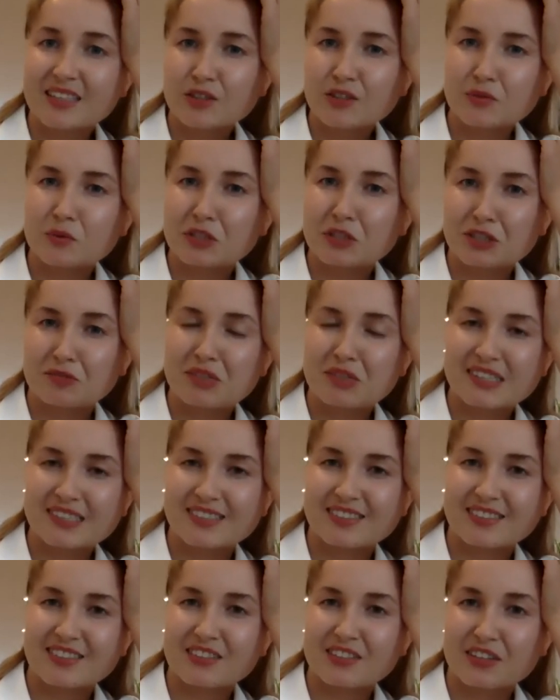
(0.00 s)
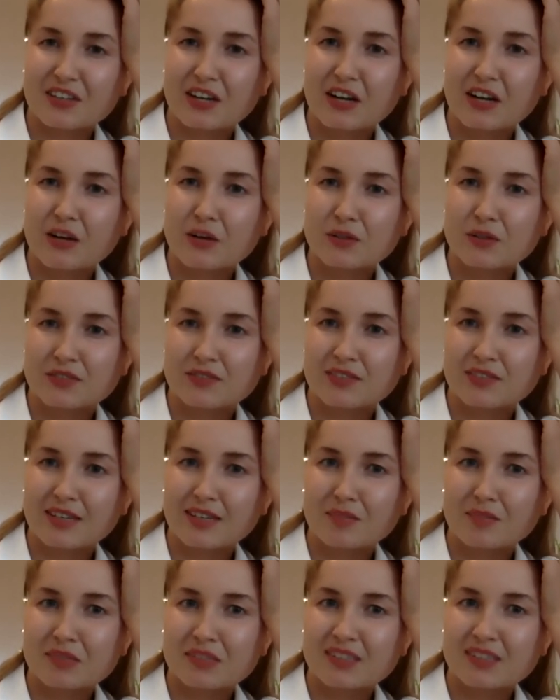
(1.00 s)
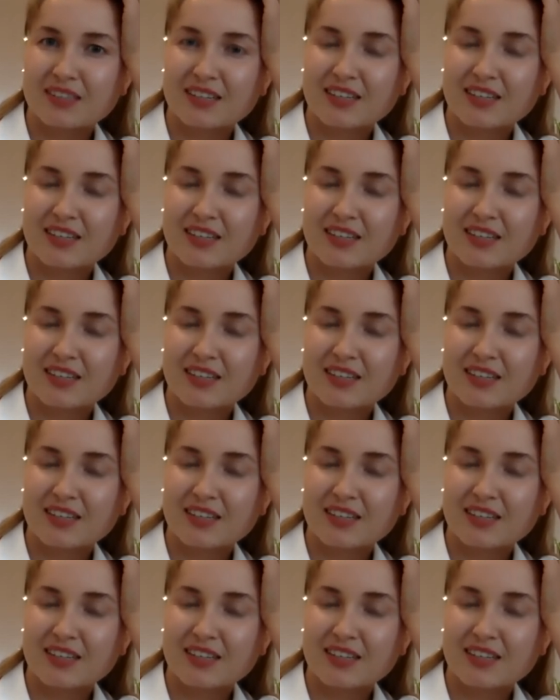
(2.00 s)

which means to close the lips.